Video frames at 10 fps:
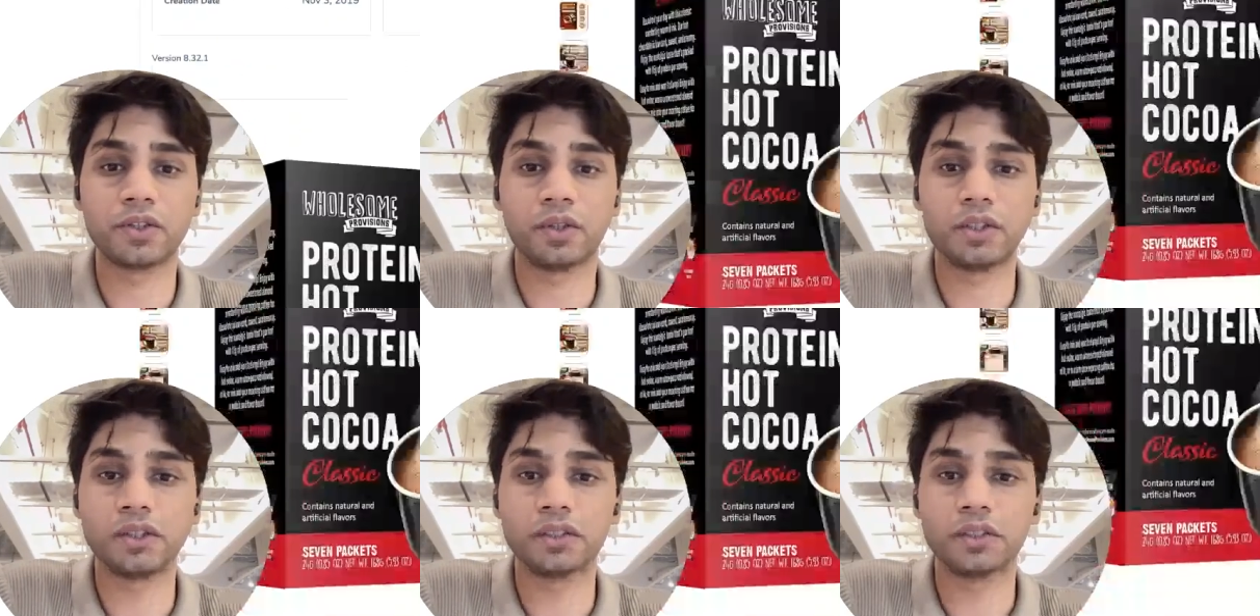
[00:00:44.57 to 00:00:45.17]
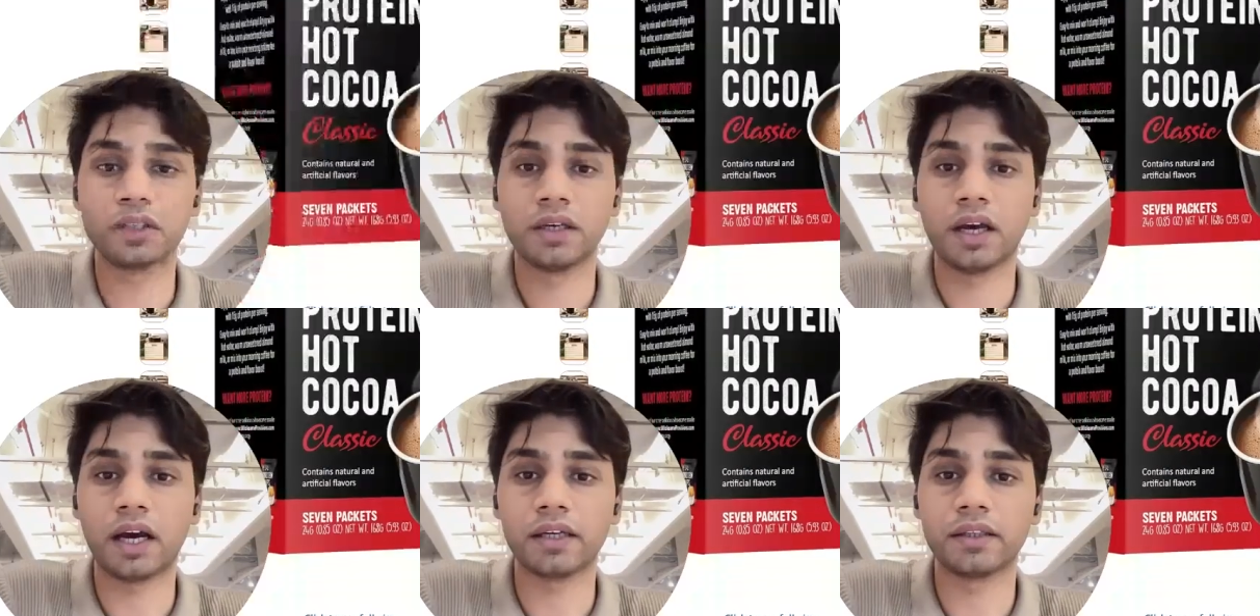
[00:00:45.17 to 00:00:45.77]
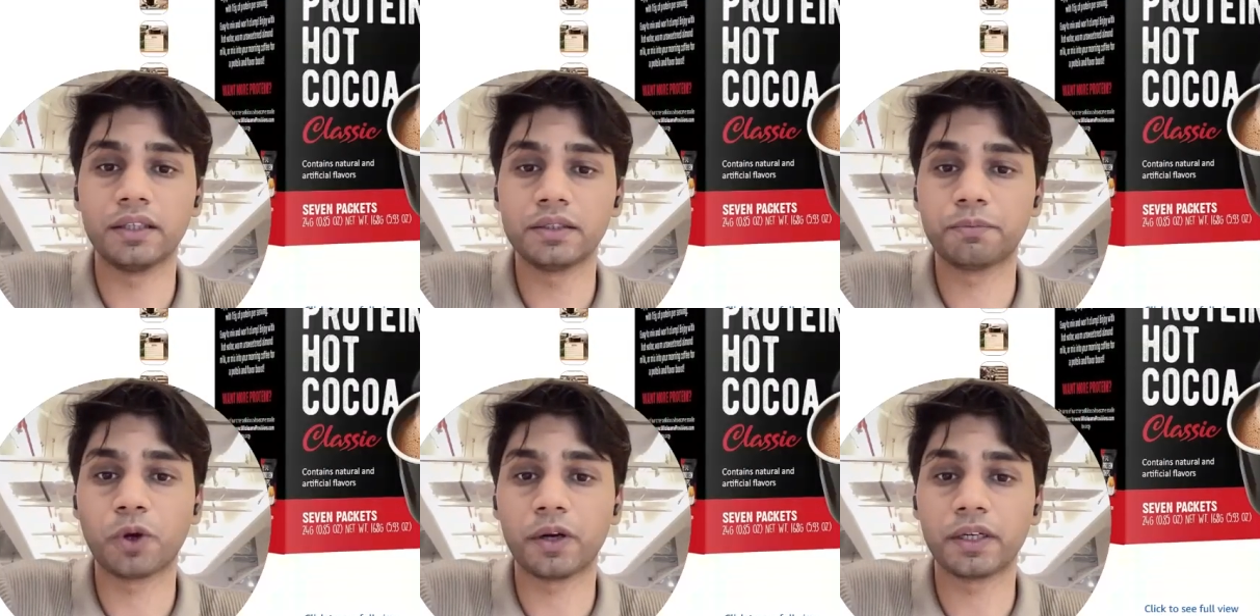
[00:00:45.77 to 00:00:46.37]
So this
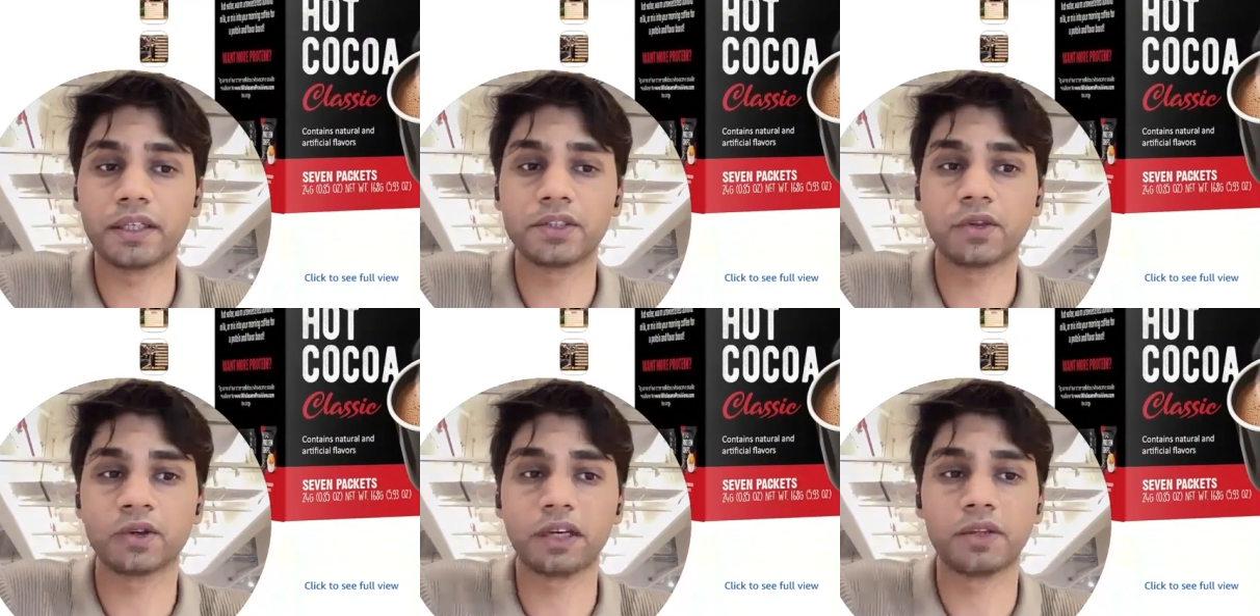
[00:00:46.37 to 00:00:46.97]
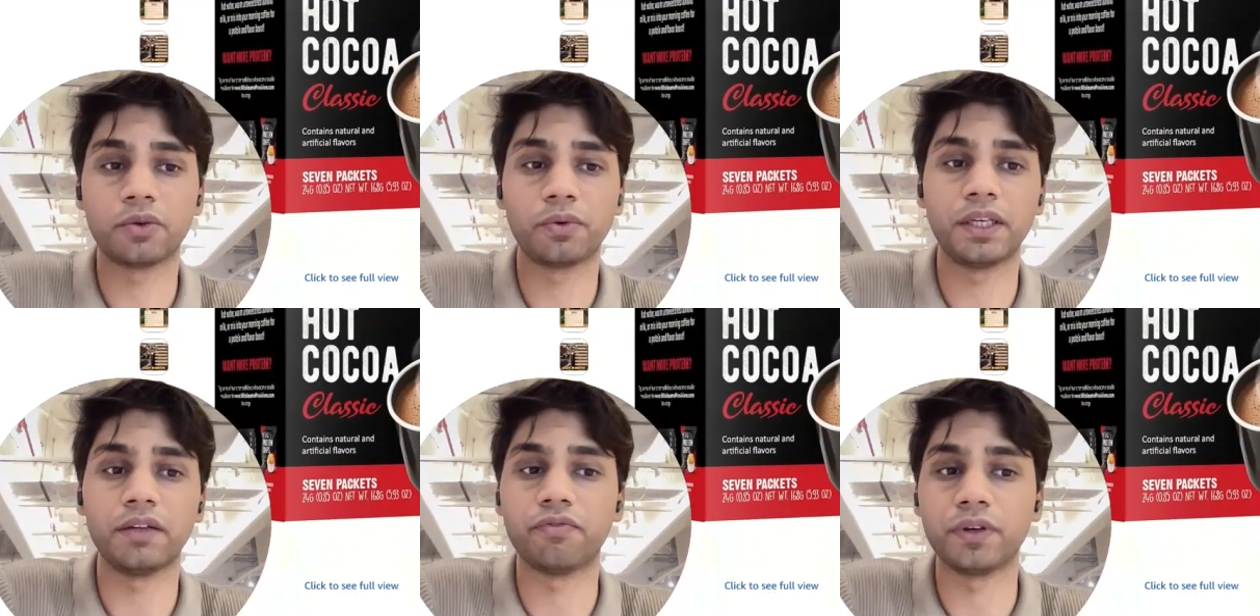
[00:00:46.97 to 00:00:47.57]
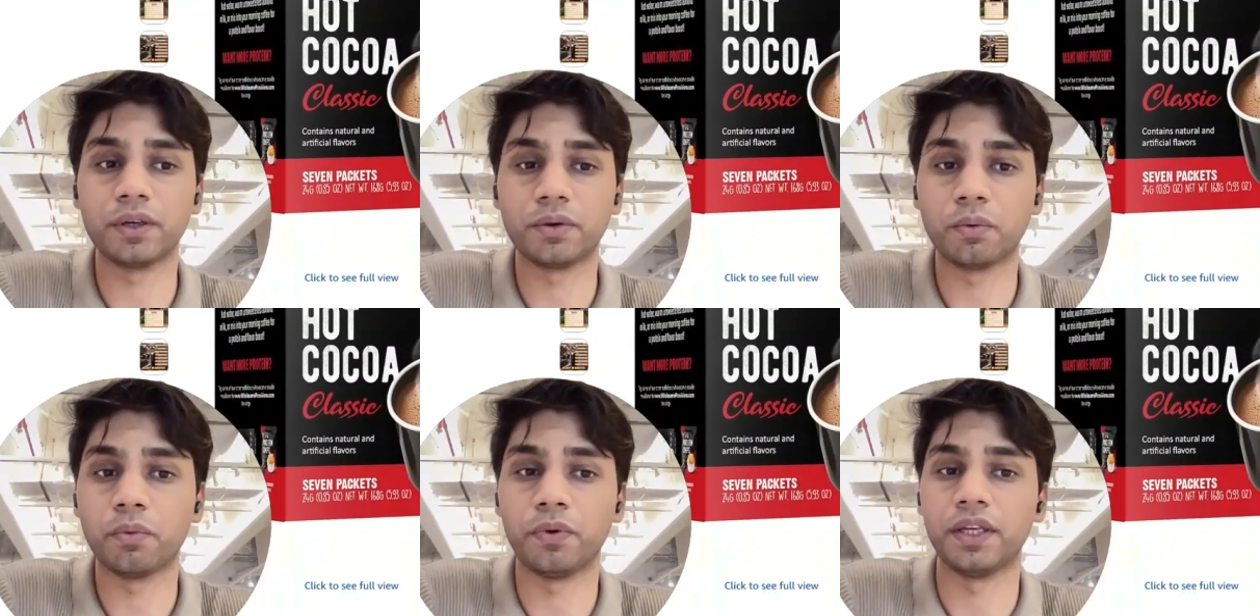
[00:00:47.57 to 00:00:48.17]
product has got like three different
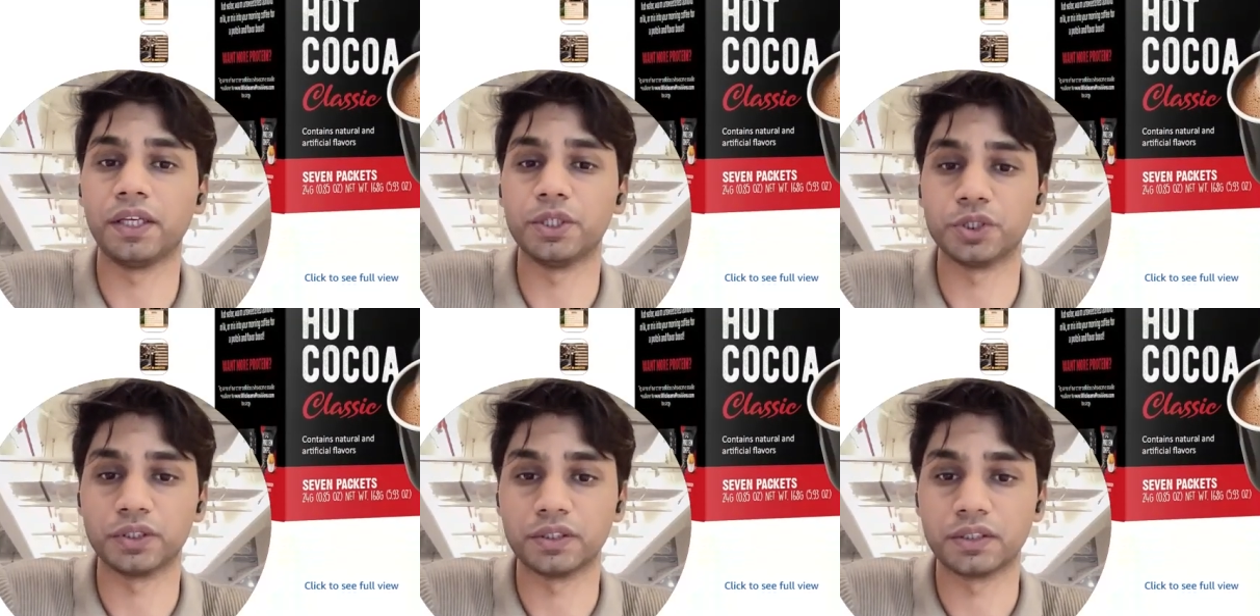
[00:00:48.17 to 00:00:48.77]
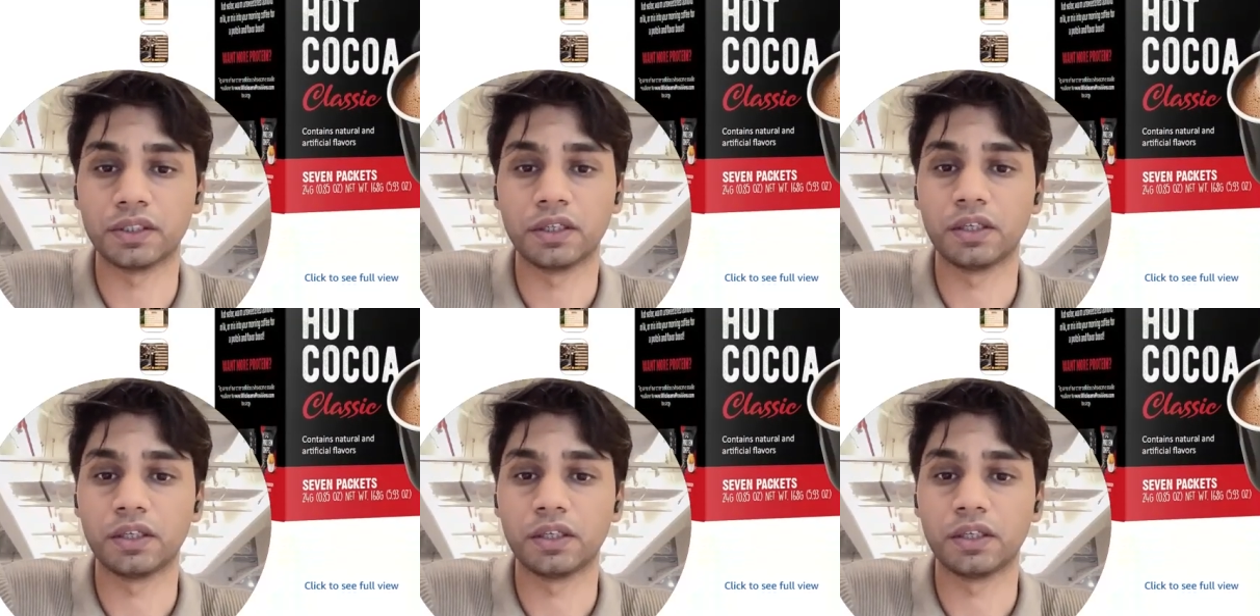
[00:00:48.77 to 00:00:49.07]
variations.